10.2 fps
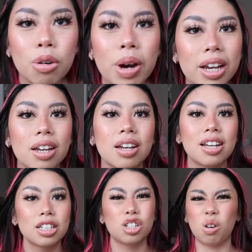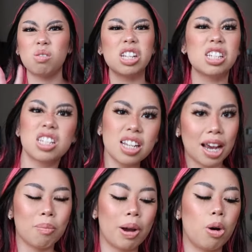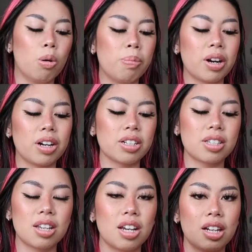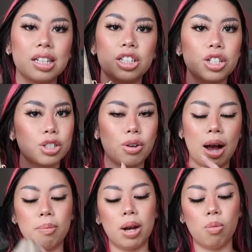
quick don't need to take my whole purse and just grab my